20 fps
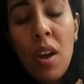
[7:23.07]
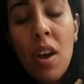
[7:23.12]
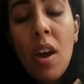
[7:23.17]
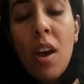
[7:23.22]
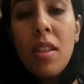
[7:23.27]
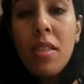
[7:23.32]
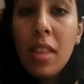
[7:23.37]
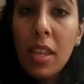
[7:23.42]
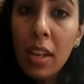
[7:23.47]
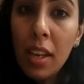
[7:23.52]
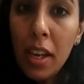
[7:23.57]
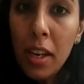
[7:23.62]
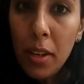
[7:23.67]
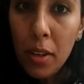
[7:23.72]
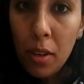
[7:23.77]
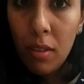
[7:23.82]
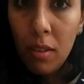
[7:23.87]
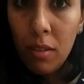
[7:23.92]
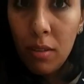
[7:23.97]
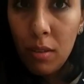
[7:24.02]
Then I
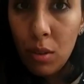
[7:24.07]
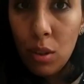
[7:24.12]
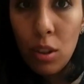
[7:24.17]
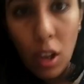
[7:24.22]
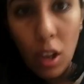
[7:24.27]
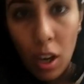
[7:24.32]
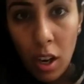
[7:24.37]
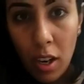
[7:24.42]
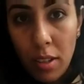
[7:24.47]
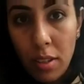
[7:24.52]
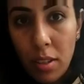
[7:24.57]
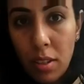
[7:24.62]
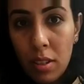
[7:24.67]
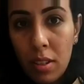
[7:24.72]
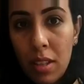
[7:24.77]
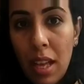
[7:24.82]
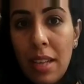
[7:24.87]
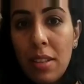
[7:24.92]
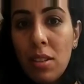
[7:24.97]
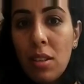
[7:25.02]
thought
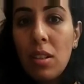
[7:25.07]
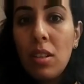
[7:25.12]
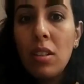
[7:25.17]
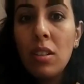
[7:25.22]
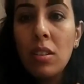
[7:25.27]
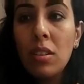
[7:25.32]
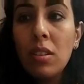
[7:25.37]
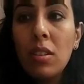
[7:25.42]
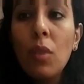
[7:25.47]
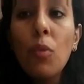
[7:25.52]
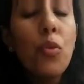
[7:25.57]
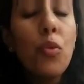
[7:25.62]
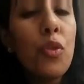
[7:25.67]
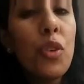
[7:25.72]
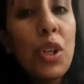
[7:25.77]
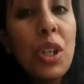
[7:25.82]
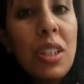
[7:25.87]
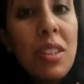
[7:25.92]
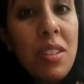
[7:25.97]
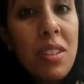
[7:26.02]
that the
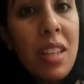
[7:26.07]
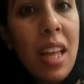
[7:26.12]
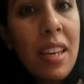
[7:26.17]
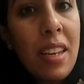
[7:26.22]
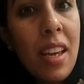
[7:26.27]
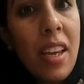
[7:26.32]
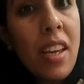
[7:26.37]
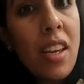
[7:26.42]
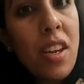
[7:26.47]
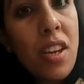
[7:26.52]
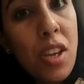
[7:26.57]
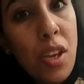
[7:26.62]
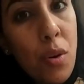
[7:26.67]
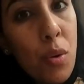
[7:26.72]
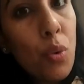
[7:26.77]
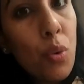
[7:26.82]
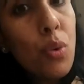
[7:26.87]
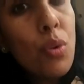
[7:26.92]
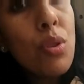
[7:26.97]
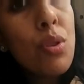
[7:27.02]
words that I
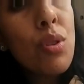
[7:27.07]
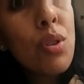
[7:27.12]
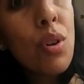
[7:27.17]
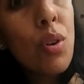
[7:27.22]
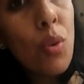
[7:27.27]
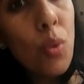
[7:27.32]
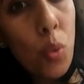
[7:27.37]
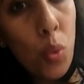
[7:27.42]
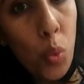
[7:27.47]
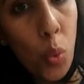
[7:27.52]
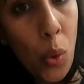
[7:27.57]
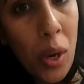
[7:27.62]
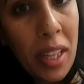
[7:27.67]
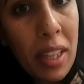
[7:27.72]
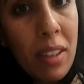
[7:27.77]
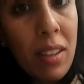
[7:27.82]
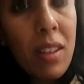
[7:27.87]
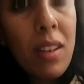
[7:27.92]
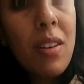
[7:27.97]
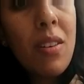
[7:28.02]
used
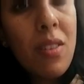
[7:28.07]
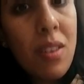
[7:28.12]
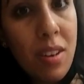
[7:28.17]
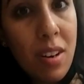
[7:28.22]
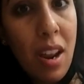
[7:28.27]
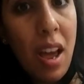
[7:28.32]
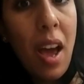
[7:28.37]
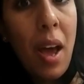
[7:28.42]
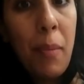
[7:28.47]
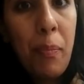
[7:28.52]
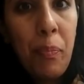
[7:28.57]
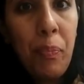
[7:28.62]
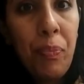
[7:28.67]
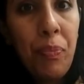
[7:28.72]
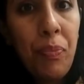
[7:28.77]
with Ram,